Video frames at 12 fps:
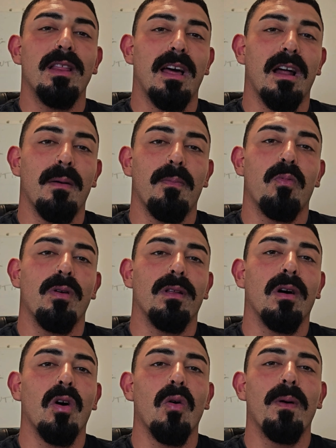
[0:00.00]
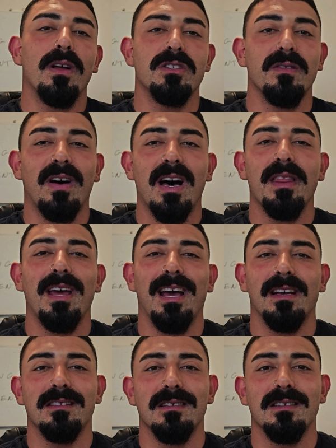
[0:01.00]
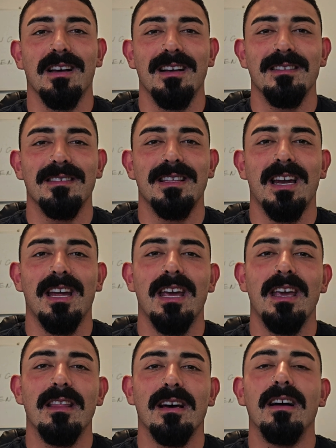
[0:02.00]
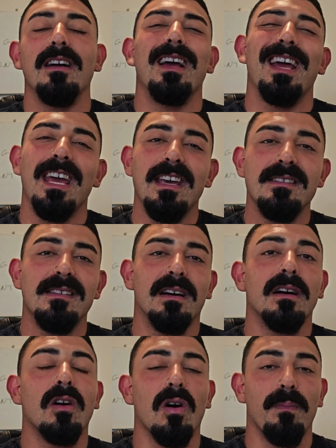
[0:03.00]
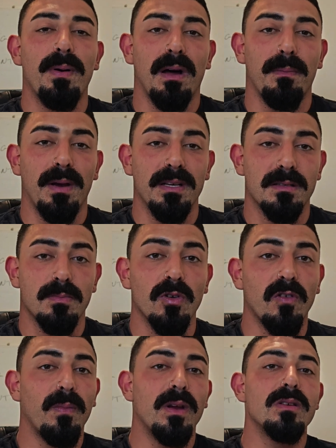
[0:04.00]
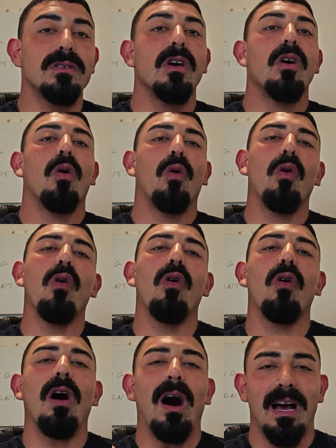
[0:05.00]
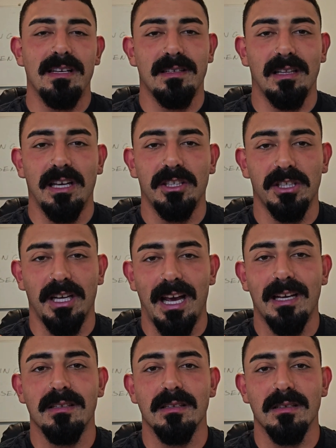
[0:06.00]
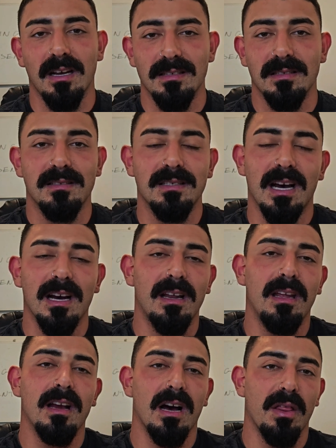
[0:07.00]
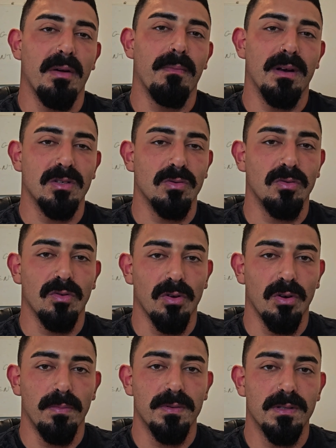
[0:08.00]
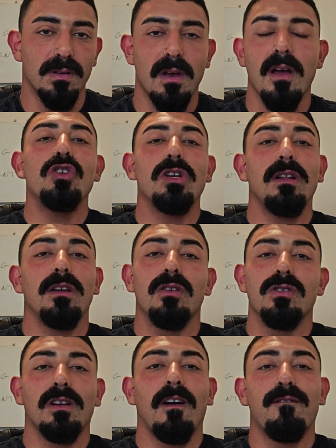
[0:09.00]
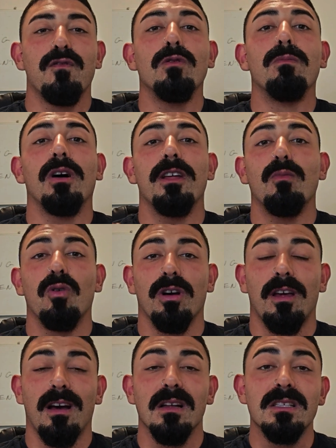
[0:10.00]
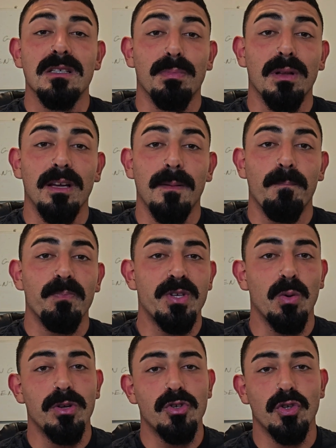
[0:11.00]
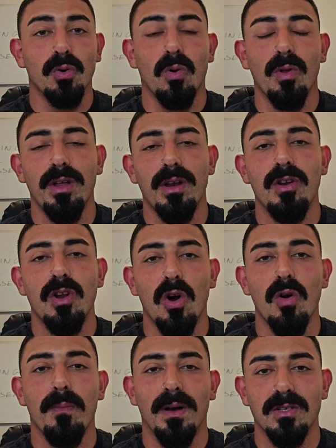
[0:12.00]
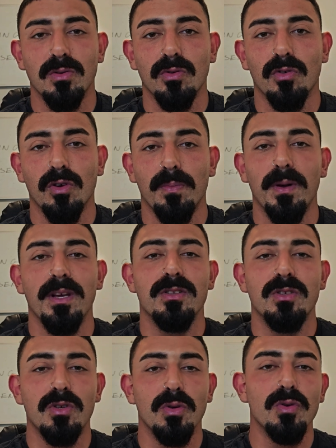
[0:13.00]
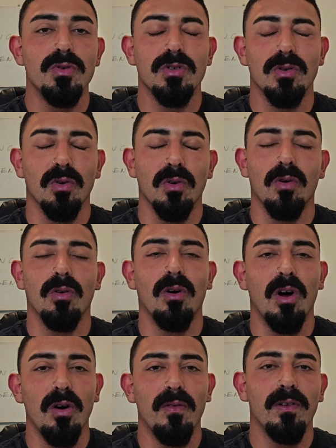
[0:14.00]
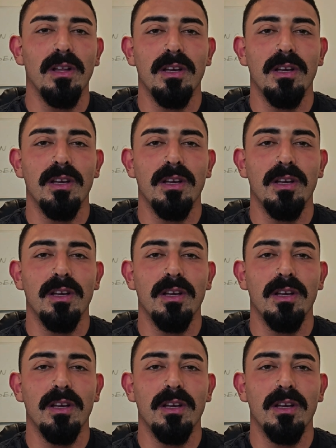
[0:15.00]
that up with a whole bunch of other exercises that are either easier compound-based movements or isolation exercises targeting other muscle groups. I usually use a full body workout split to ensure that no muscle group is too sore or overly